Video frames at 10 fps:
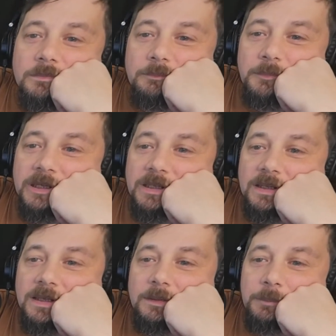but
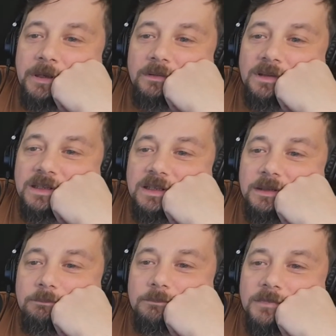apparently
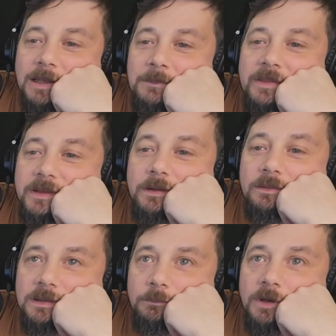I'm not the
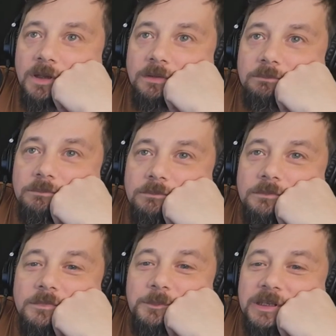only one,
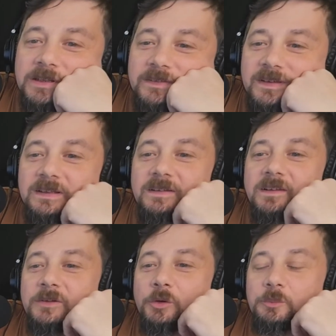because he
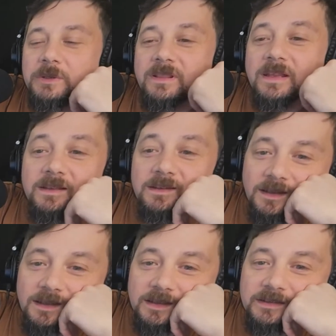told me
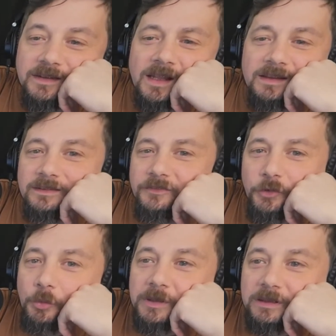that he's gotten
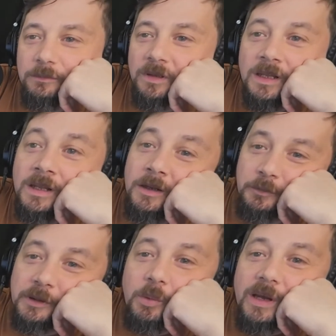so many
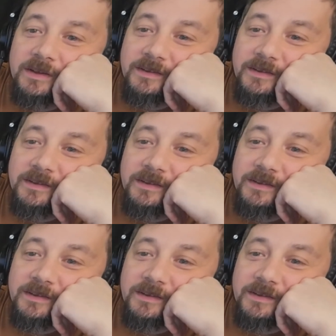requests